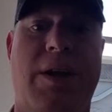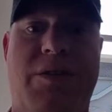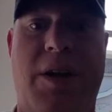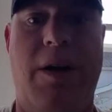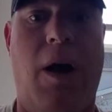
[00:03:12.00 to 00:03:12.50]

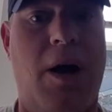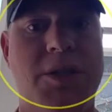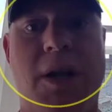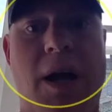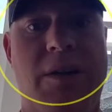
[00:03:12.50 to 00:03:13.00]
it
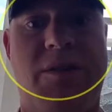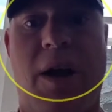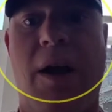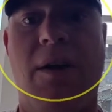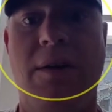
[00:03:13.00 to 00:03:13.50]
oxidized
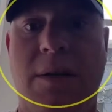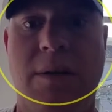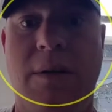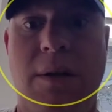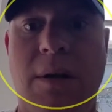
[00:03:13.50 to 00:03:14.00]
iron
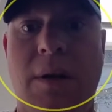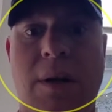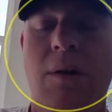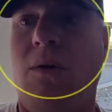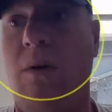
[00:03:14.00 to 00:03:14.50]

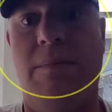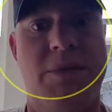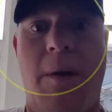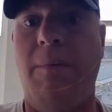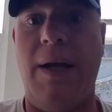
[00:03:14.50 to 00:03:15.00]
or
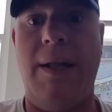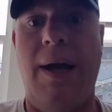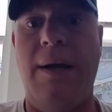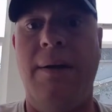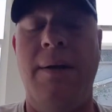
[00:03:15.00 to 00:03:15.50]
something like
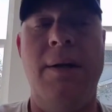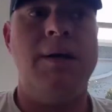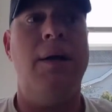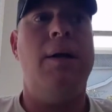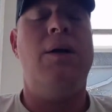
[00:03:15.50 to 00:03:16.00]
that?
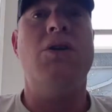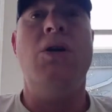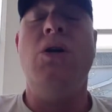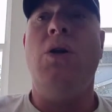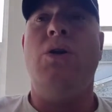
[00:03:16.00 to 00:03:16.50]

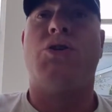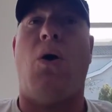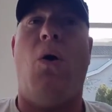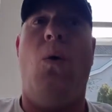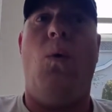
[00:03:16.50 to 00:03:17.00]

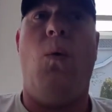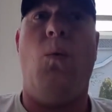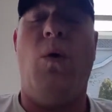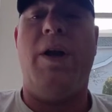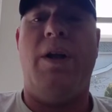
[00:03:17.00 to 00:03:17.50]
So
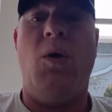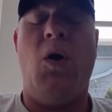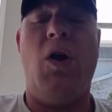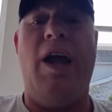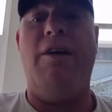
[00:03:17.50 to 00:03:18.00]

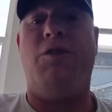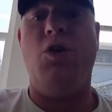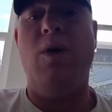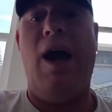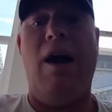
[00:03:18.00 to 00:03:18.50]
if you
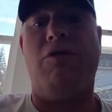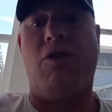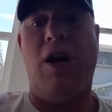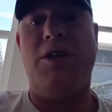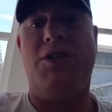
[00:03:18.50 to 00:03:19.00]
have
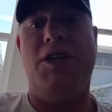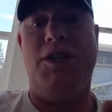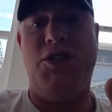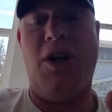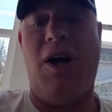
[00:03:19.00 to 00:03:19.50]
rusty
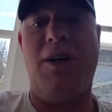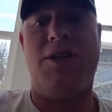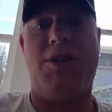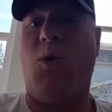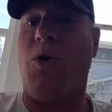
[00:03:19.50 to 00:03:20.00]
chunks
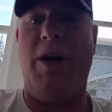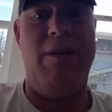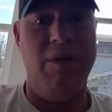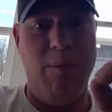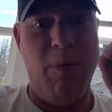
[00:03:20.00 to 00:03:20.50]
or
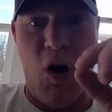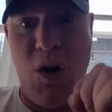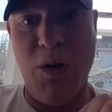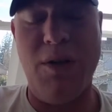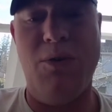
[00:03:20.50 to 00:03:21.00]
even
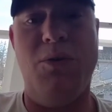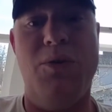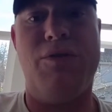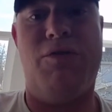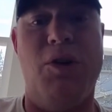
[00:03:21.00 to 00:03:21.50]
particles
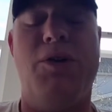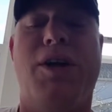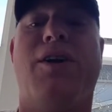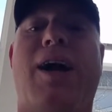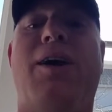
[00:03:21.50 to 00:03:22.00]
floating
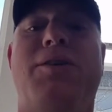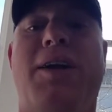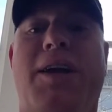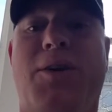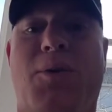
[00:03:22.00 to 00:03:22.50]
around
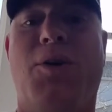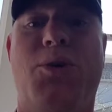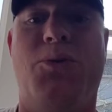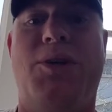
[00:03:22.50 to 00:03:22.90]
in your coolant,